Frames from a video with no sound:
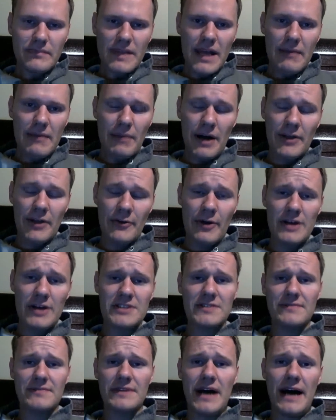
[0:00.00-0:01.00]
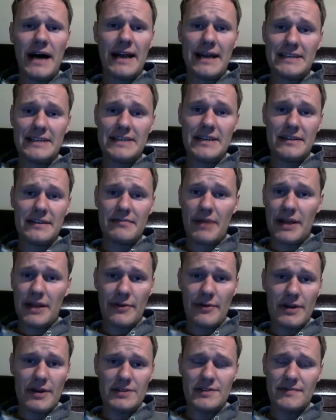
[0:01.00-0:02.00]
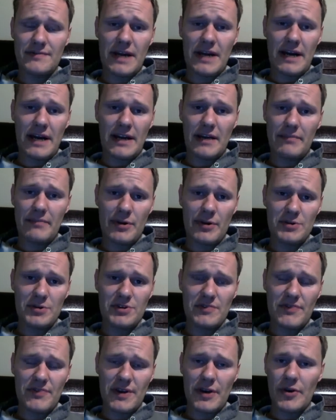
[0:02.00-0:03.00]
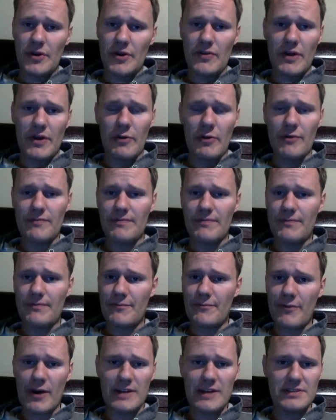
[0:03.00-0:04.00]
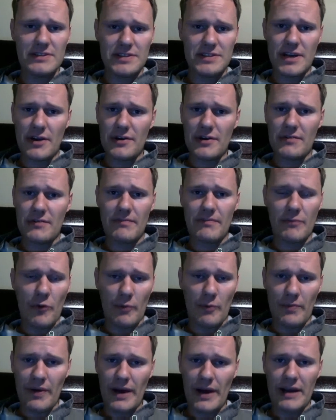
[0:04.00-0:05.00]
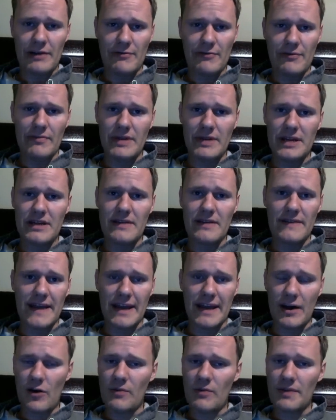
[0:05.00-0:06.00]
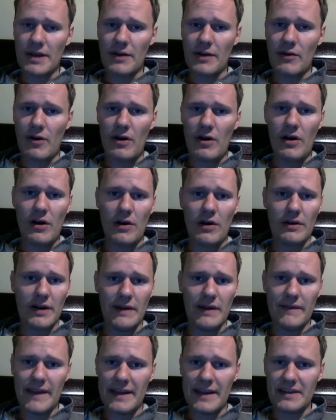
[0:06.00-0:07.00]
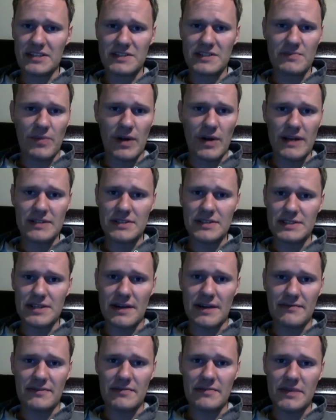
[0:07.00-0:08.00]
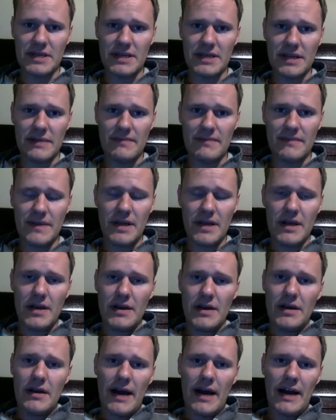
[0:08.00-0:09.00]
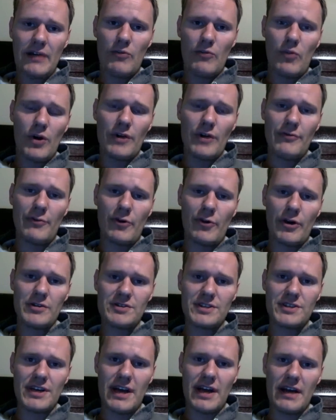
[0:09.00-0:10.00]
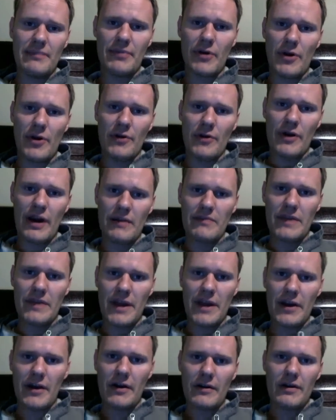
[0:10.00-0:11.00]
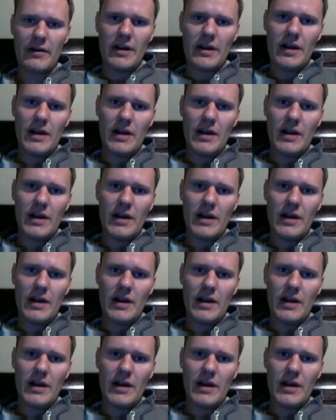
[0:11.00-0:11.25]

And by the grace of God, I didn't. By the grace of God, I persevered, and there were friends there that were praying for me, and they helped me along, and they explained stuff to me, and had a wonderful RCI program there.